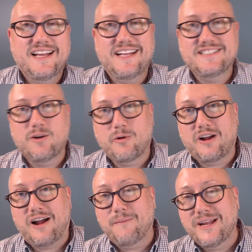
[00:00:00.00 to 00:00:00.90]
And so
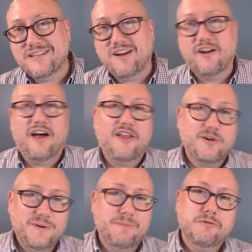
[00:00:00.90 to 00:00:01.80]
comment on
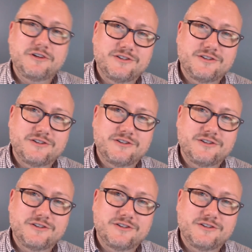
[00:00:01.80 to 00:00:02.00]
other people